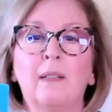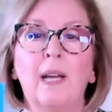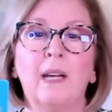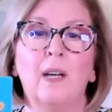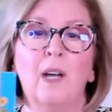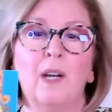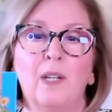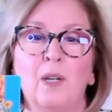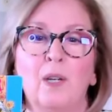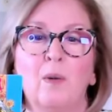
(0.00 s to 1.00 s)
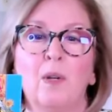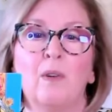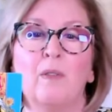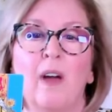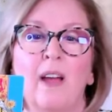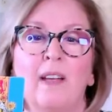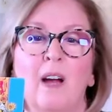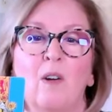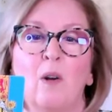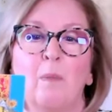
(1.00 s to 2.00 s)
Like you, your divine
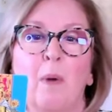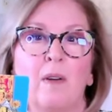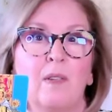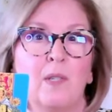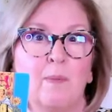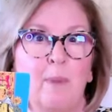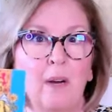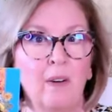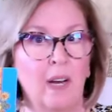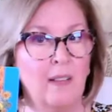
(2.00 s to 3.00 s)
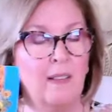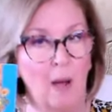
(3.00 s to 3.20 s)
counterpart, and spirit.